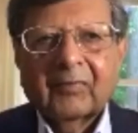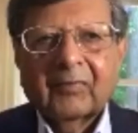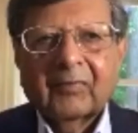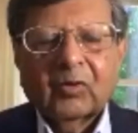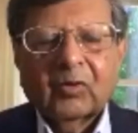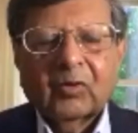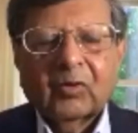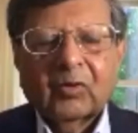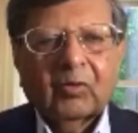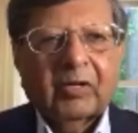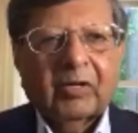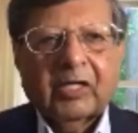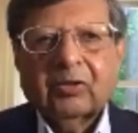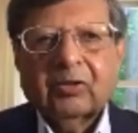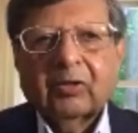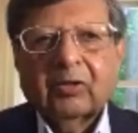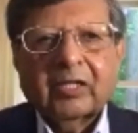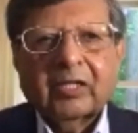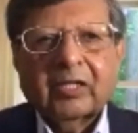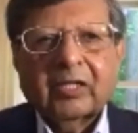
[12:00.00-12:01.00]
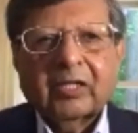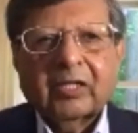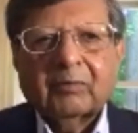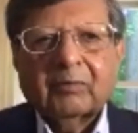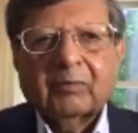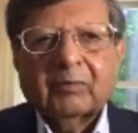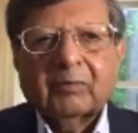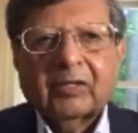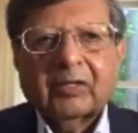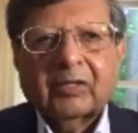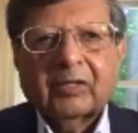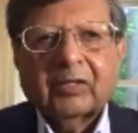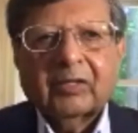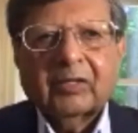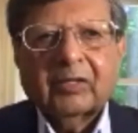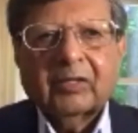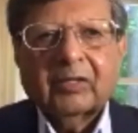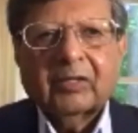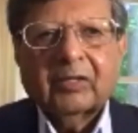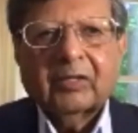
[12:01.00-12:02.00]
Nobody thought about
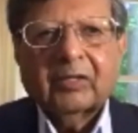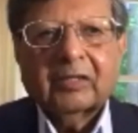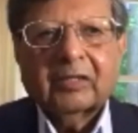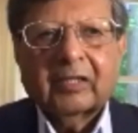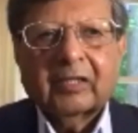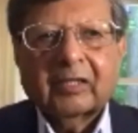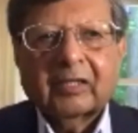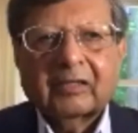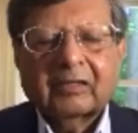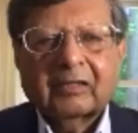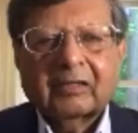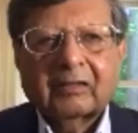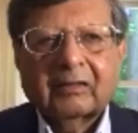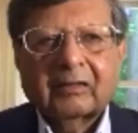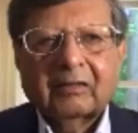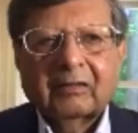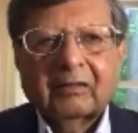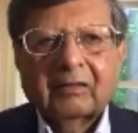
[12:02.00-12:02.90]
that connection.